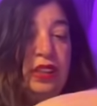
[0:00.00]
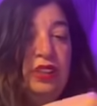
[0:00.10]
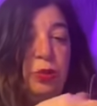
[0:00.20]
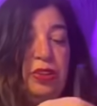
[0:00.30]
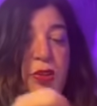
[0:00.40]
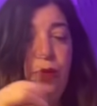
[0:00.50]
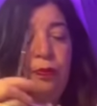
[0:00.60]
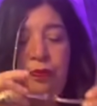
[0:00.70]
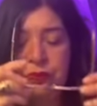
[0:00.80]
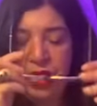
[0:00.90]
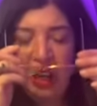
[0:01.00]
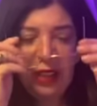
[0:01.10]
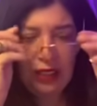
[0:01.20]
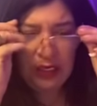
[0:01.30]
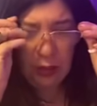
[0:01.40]
is with you.
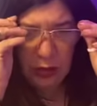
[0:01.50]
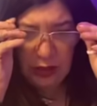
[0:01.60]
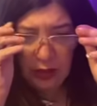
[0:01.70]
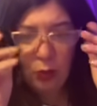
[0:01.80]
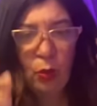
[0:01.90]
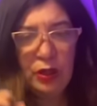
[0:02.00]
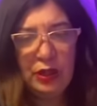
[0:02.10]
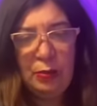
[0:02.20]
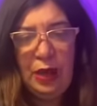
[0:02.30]
And let's look at the quantum